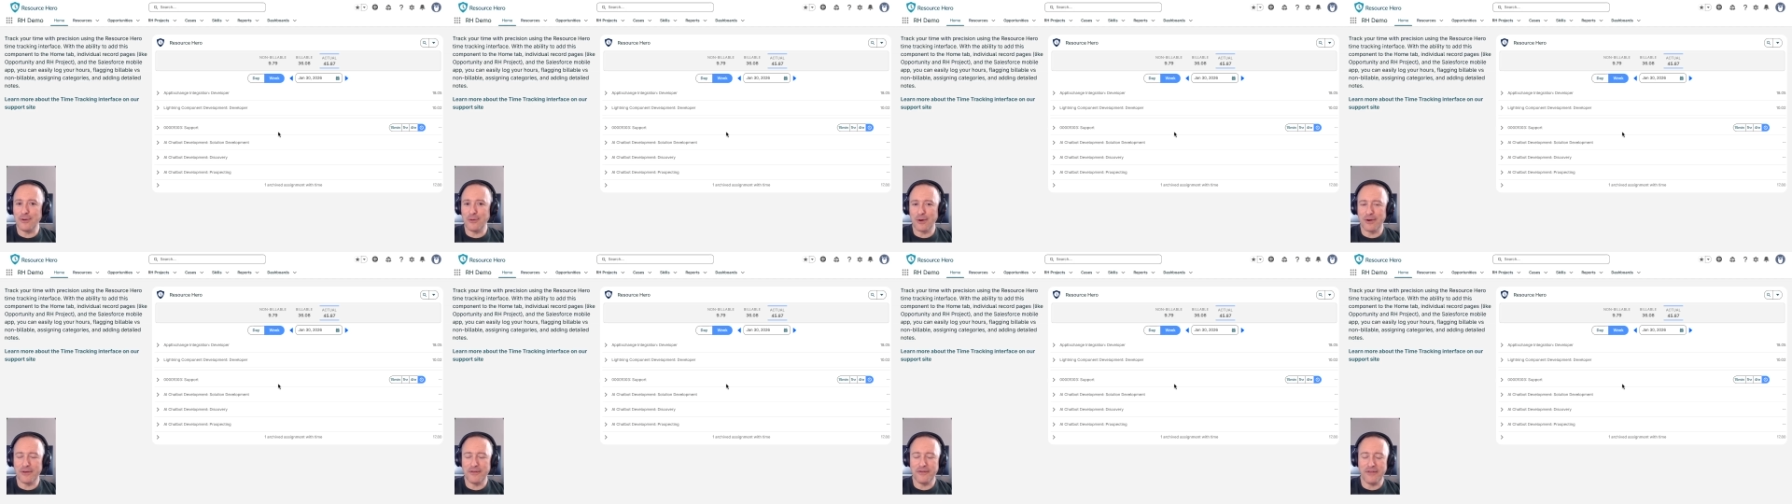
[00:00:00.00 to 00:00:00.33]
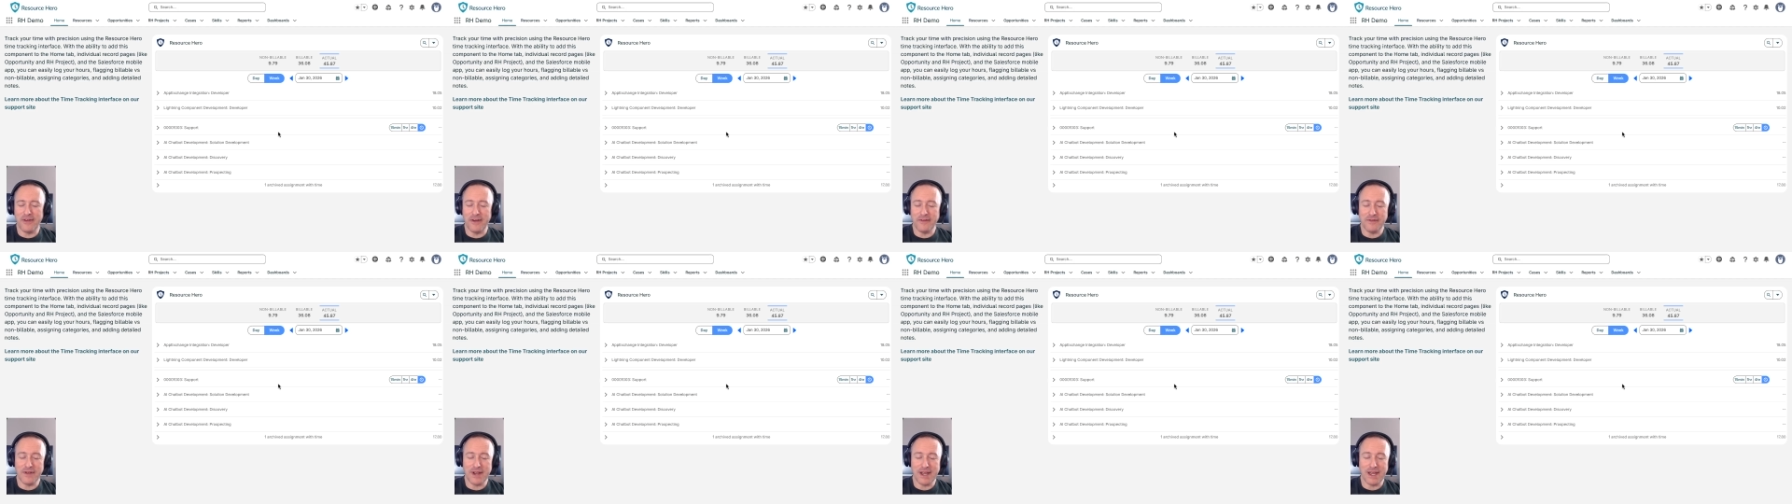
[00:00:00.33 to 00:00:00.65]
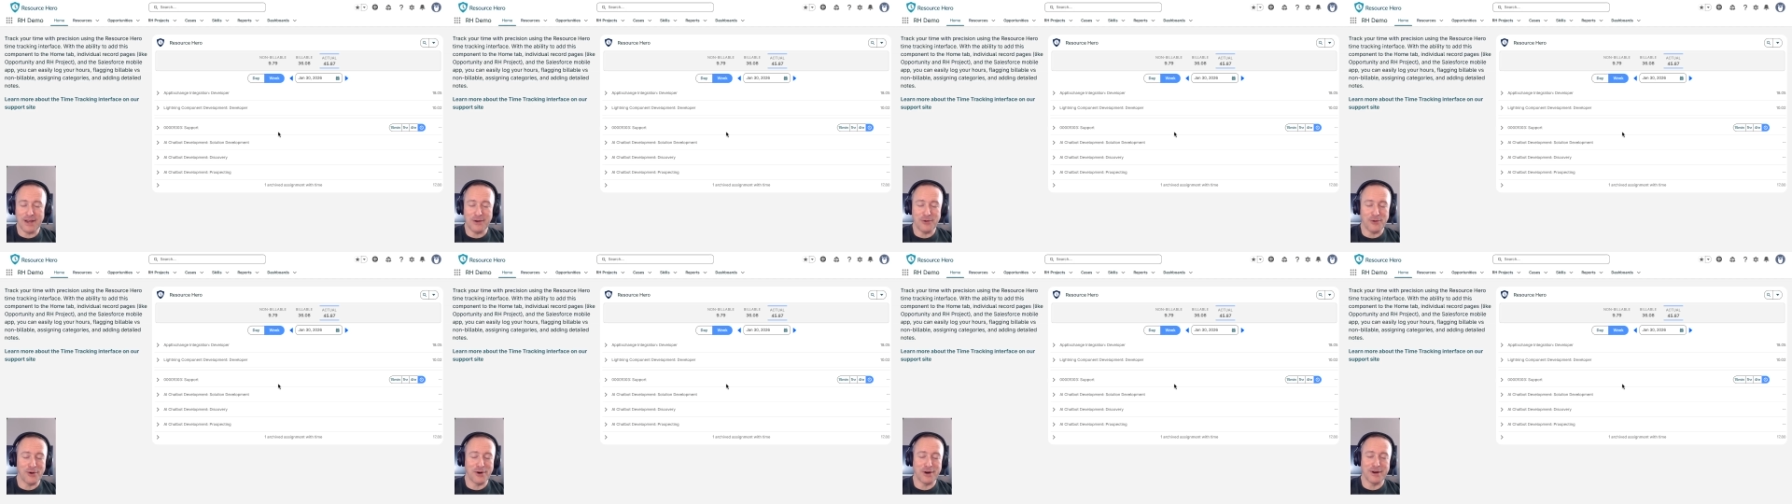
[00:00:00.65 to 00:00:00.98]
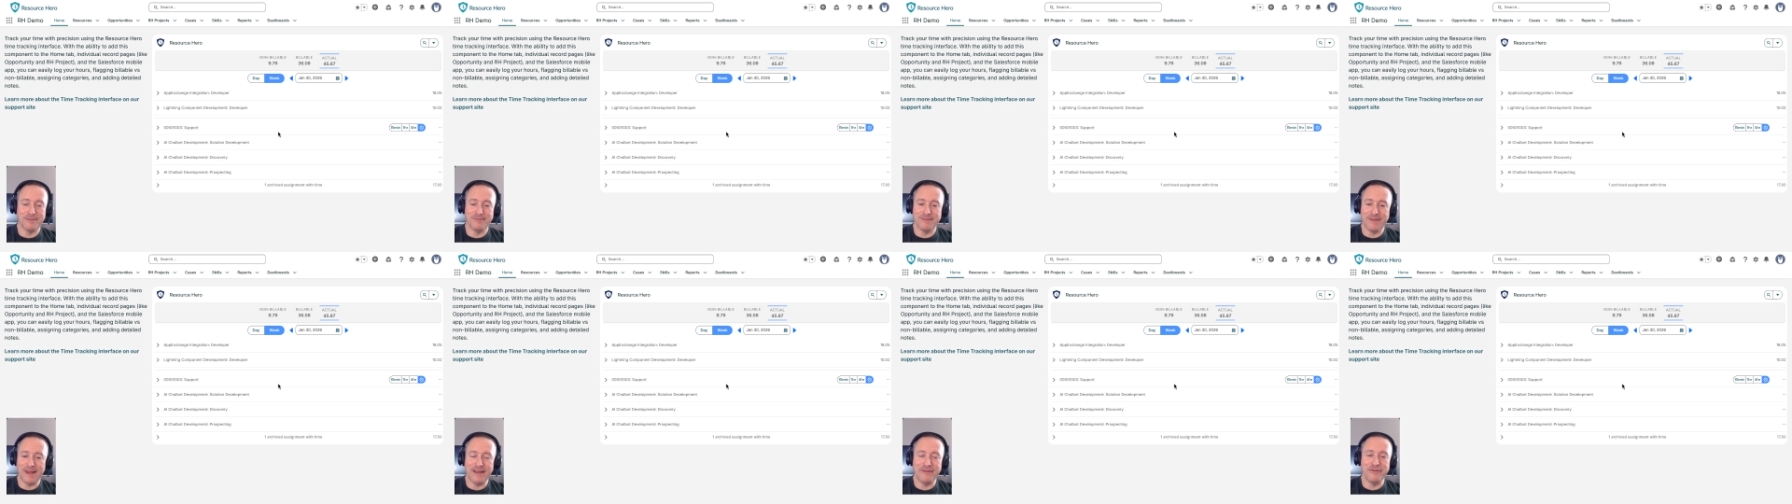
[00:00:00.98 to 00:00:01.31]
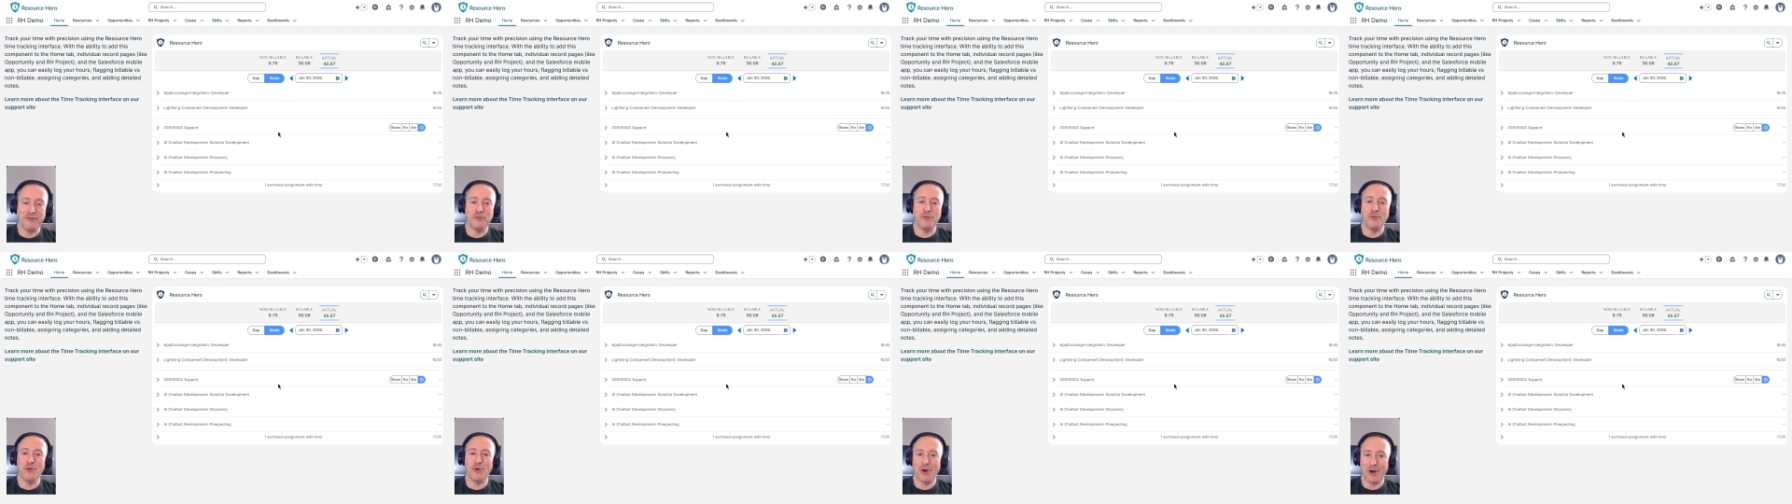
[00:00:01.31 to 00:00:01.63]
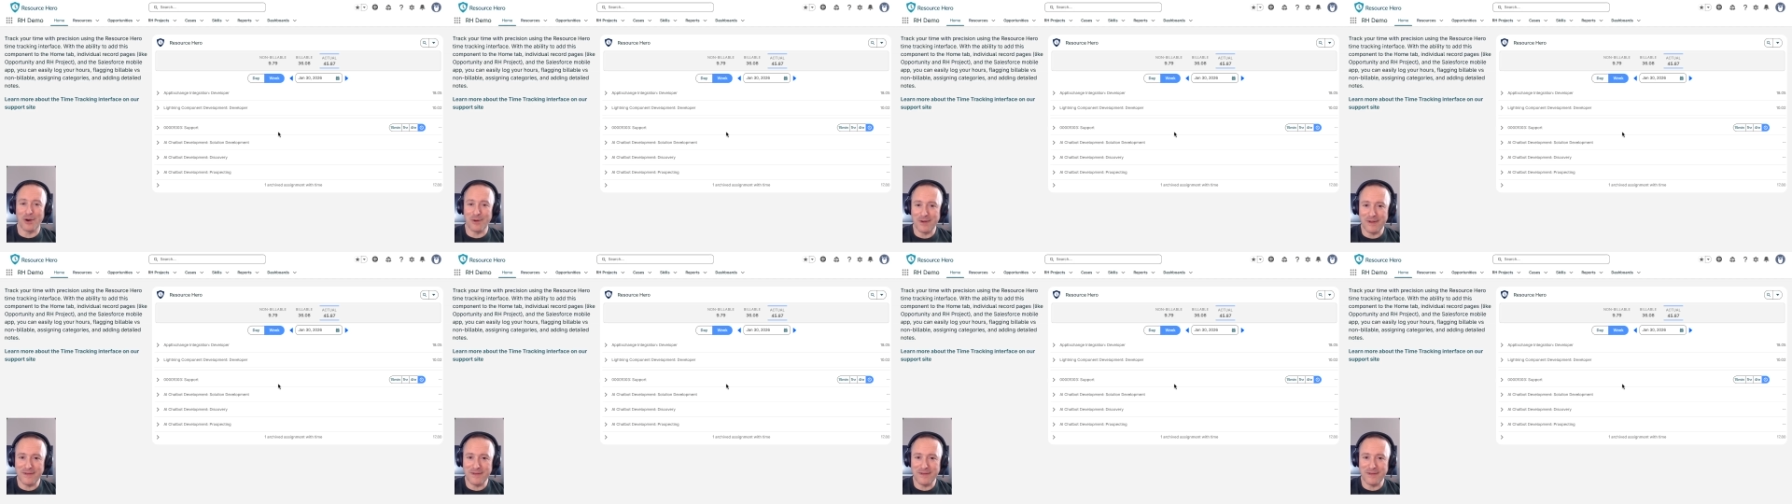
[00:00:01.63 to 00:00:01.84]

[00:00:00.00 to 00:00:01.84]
or 50 or even more,